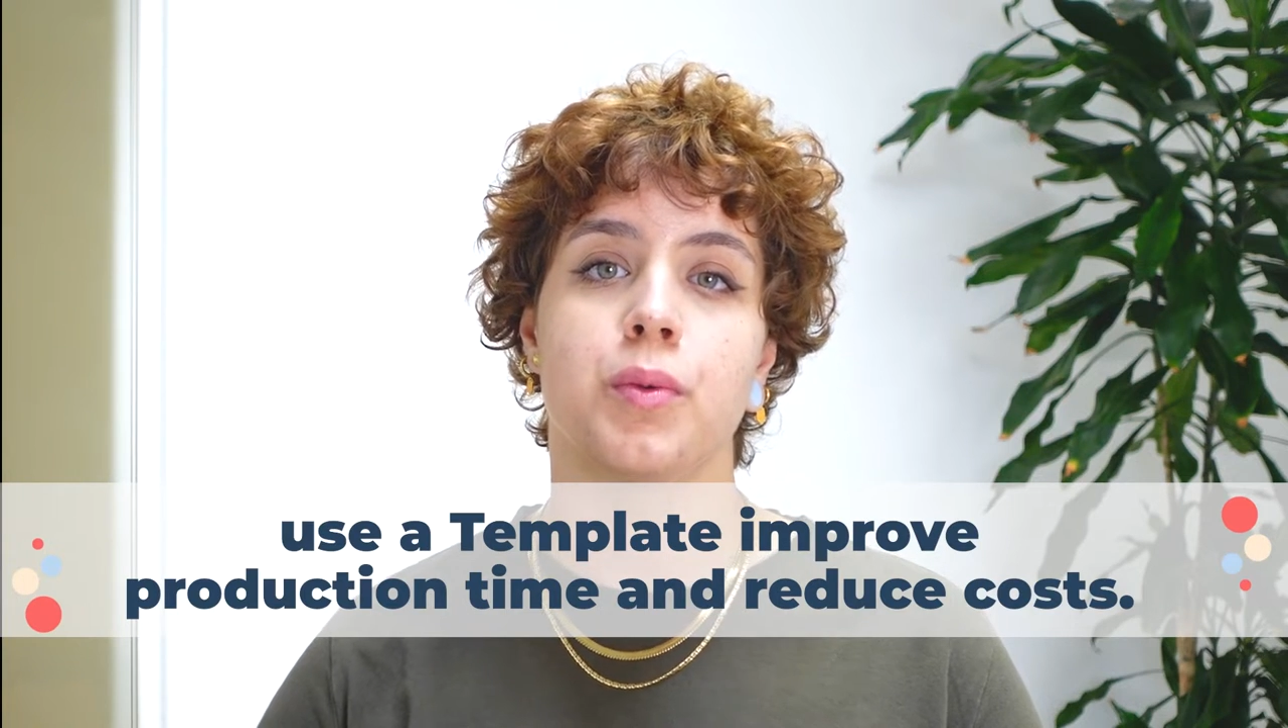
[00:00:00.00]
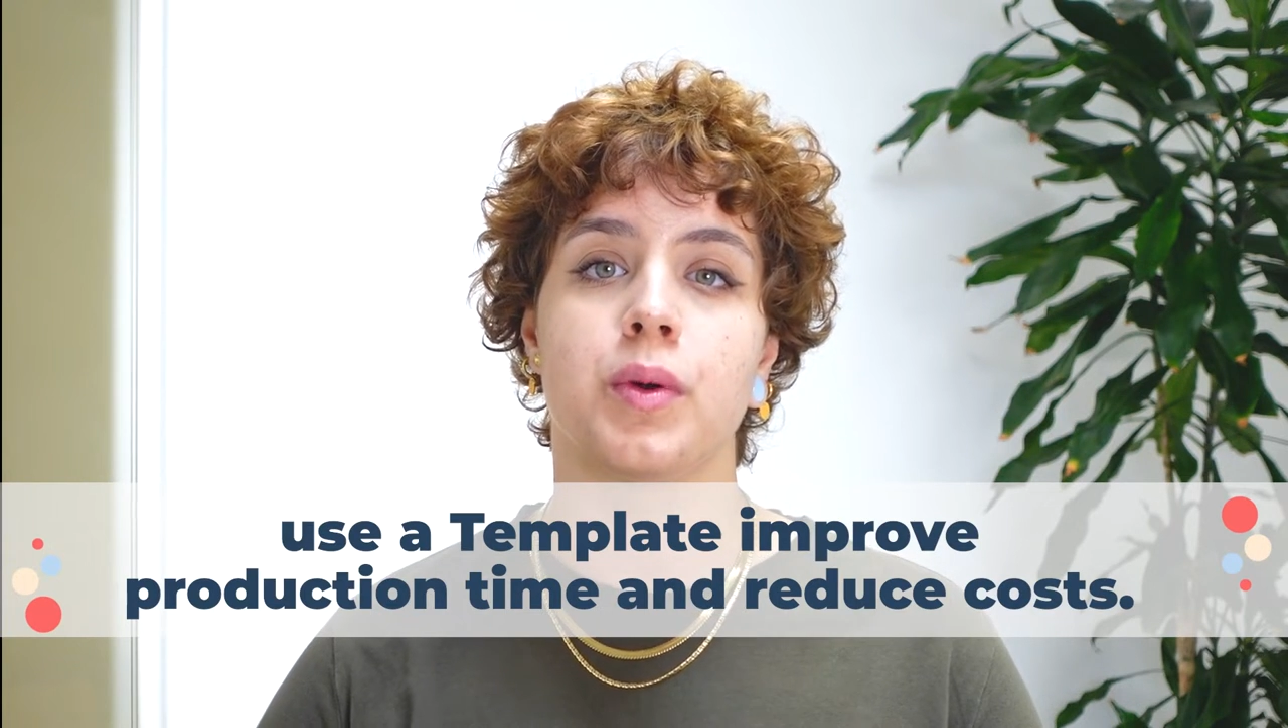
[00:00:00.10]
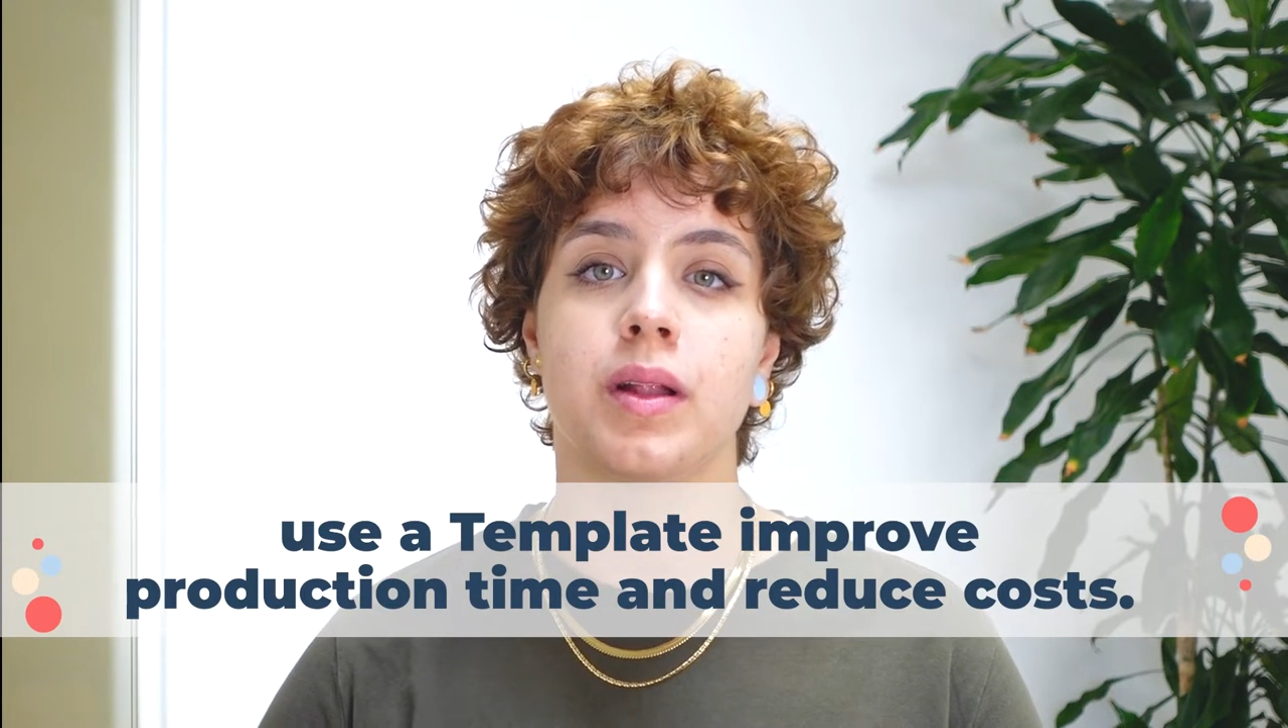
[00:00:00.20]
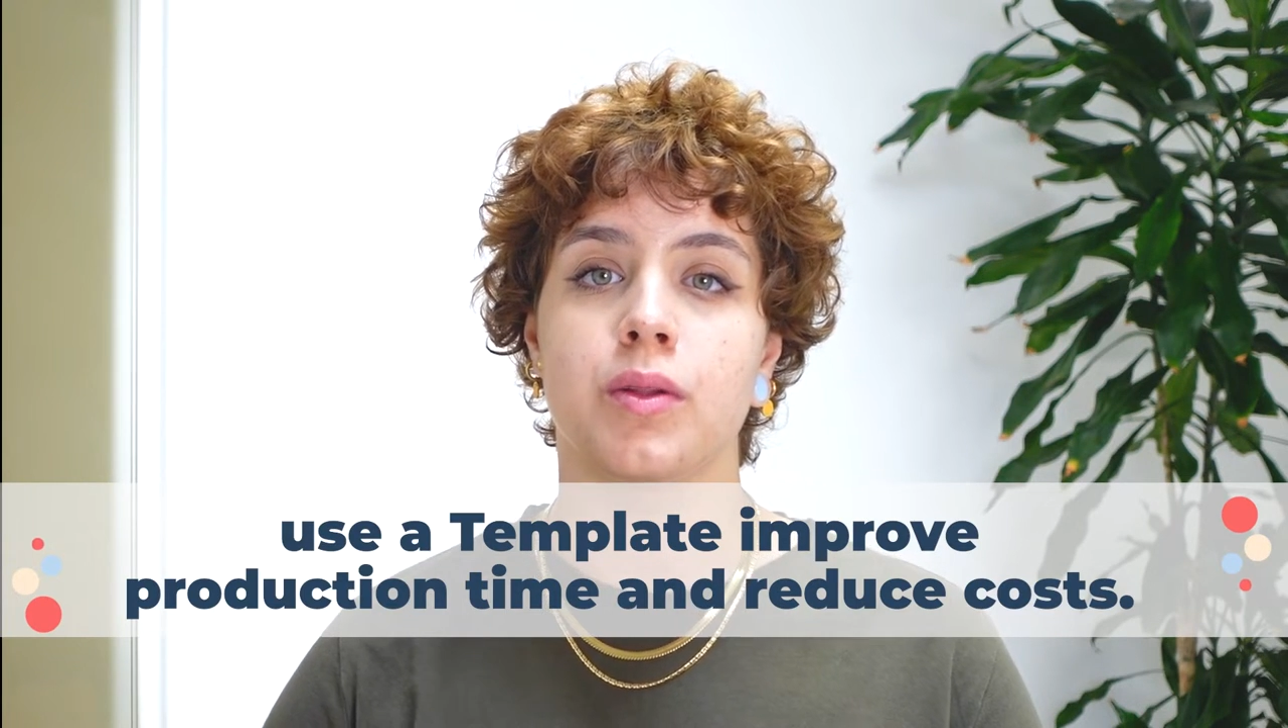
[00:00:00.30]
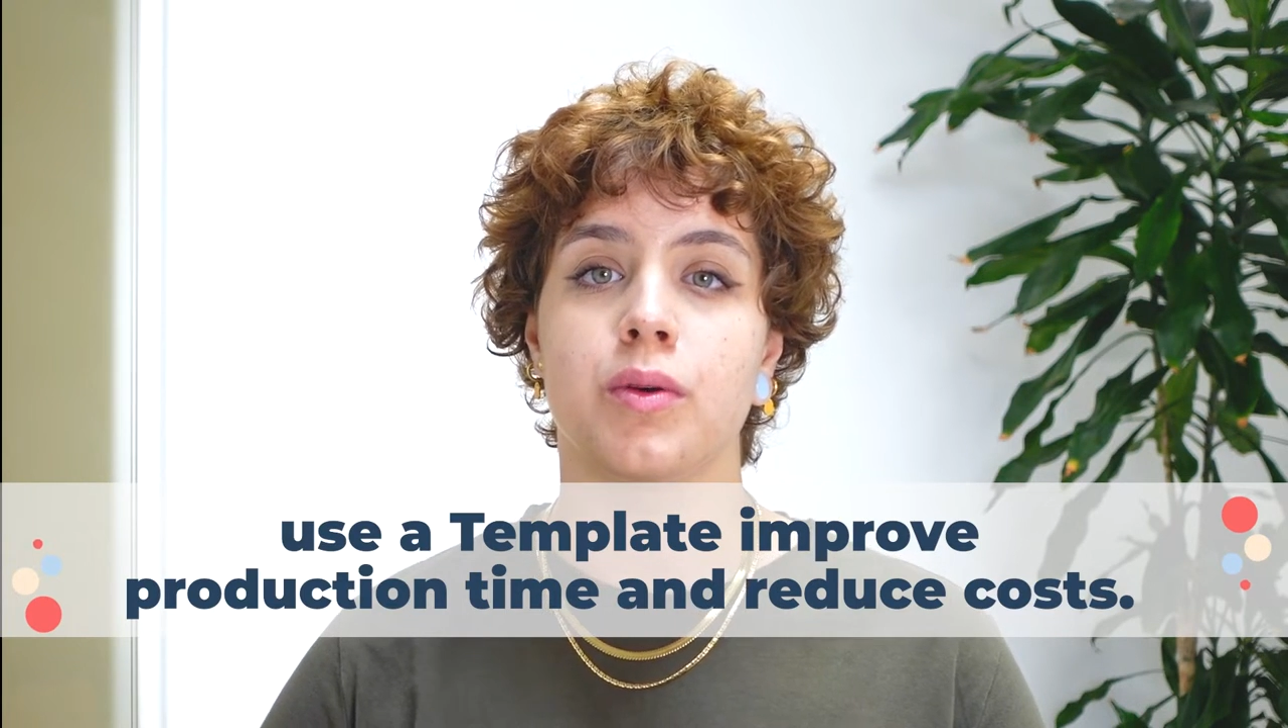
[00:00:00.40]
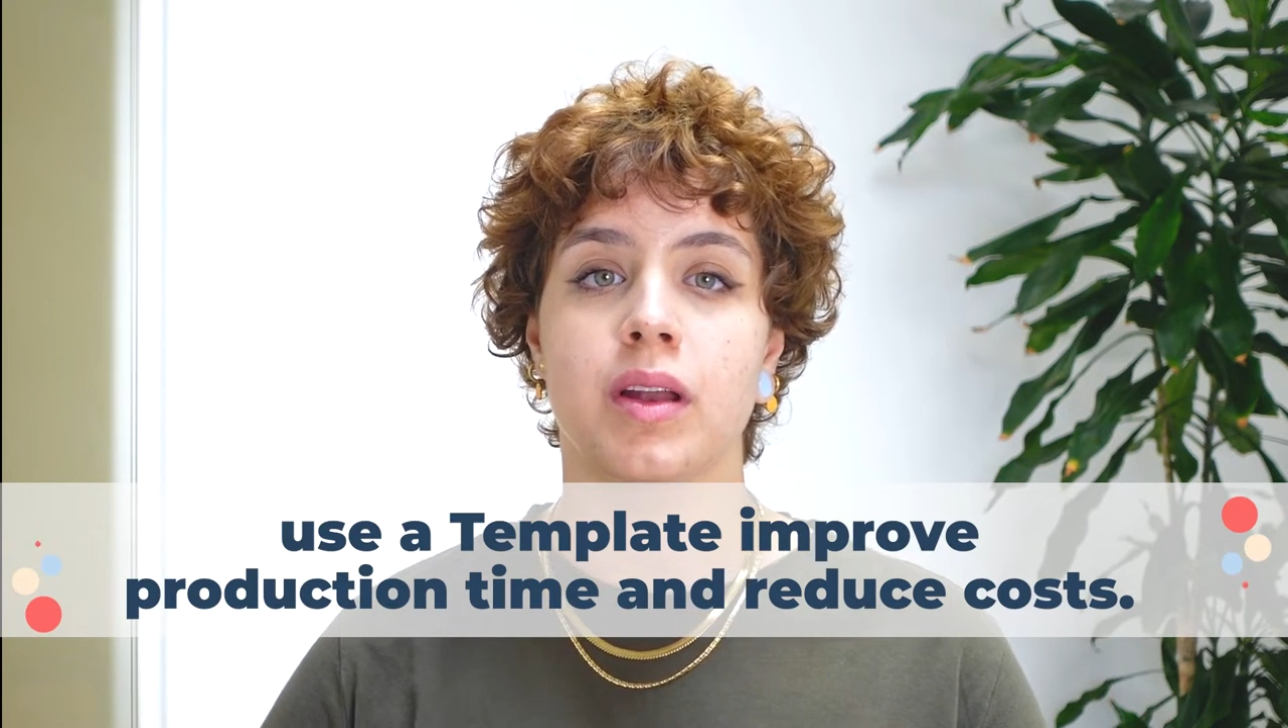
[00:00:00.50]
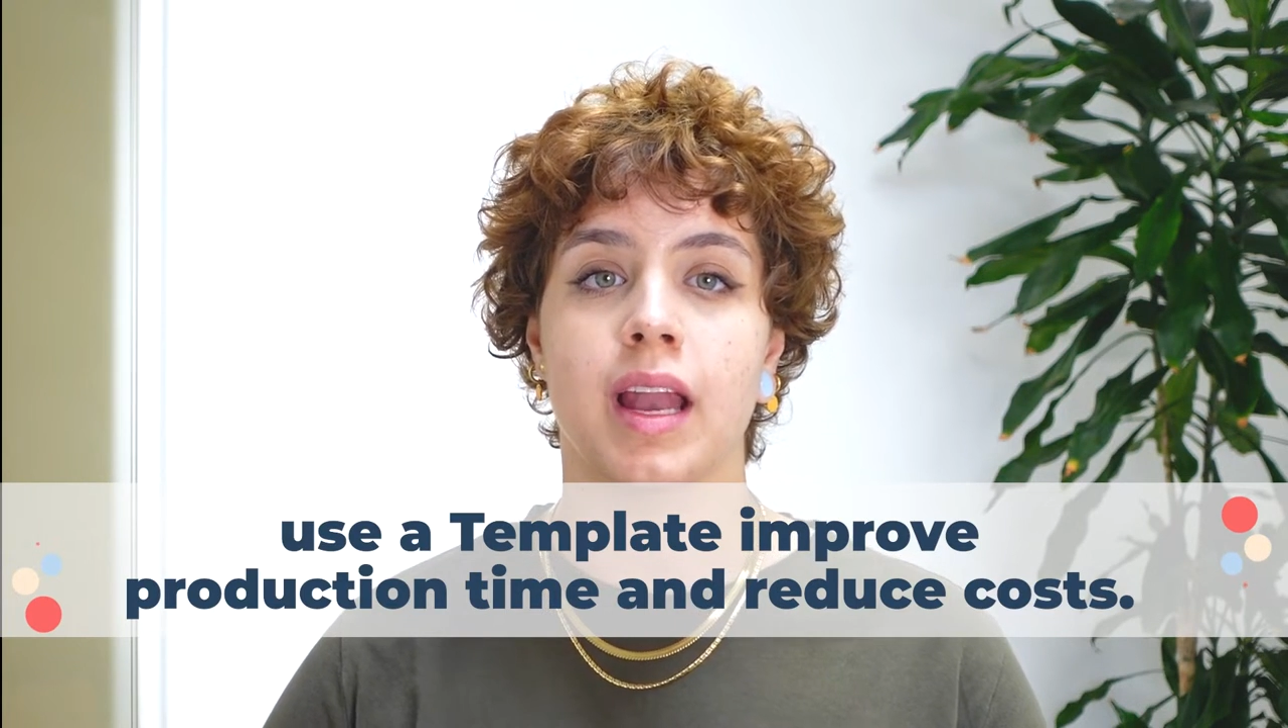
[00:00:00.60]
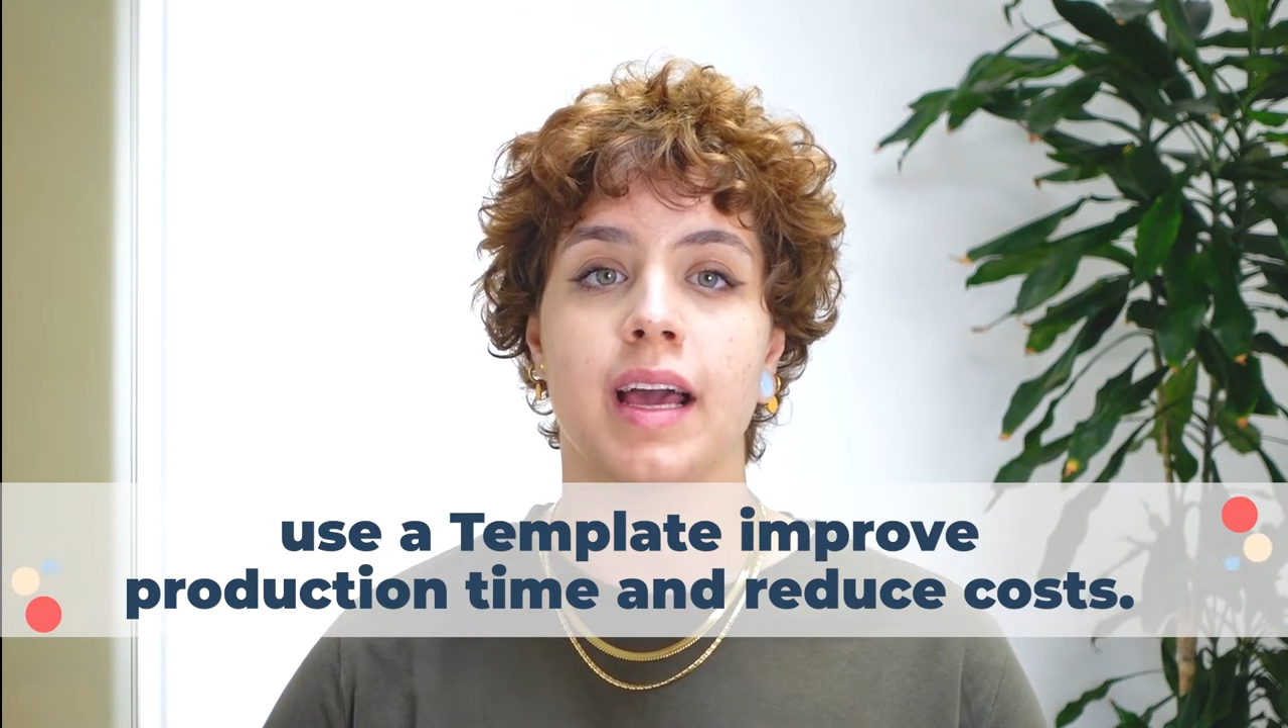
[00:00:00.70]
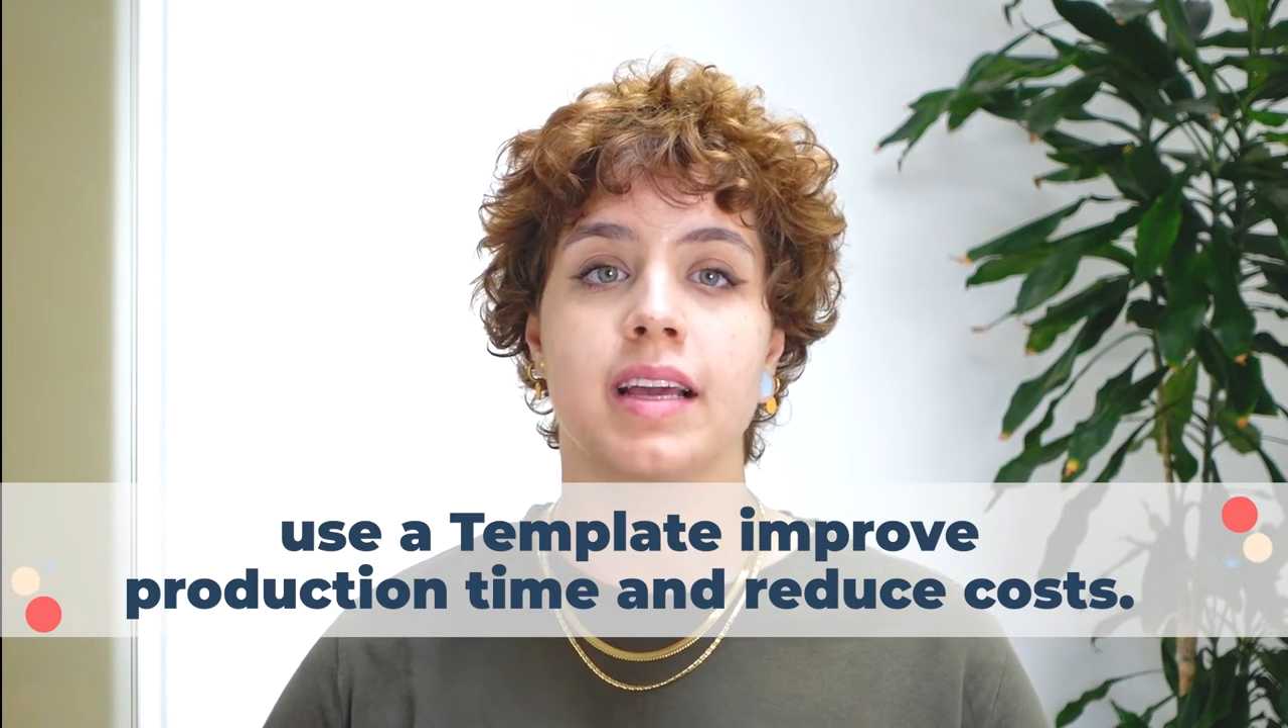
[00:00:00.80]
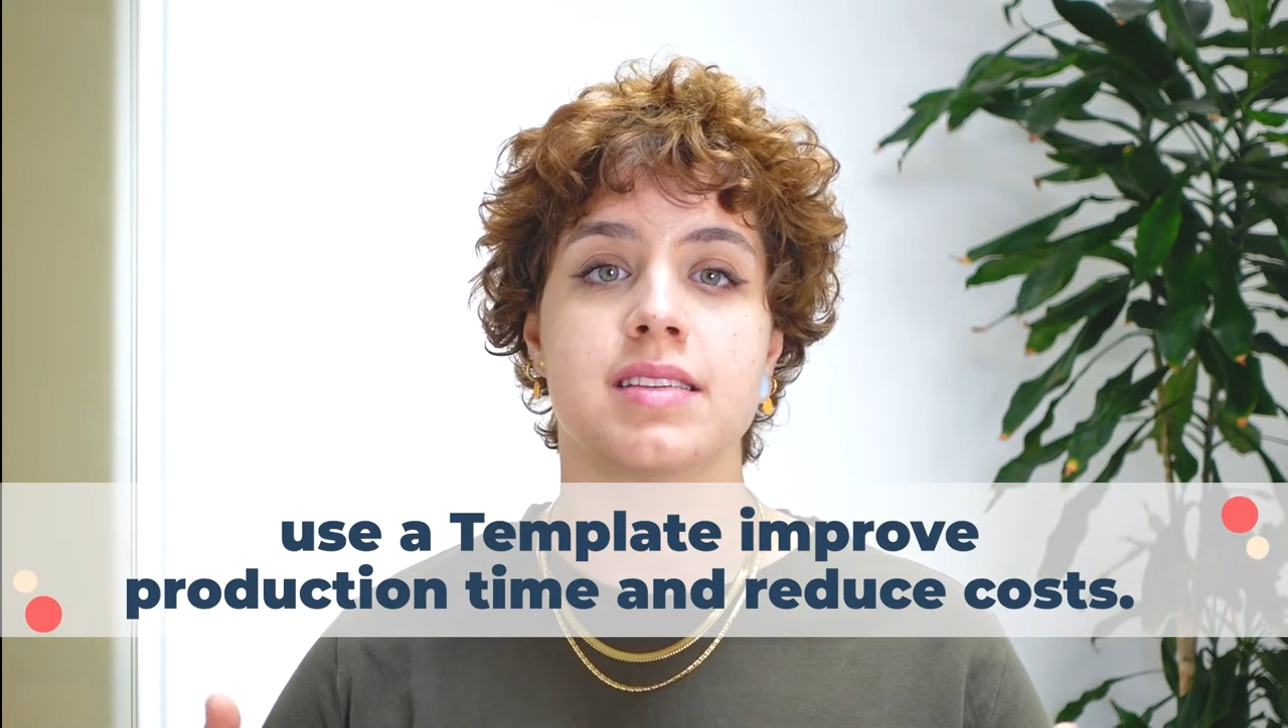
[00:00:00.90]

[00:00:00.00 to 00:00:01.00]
will look like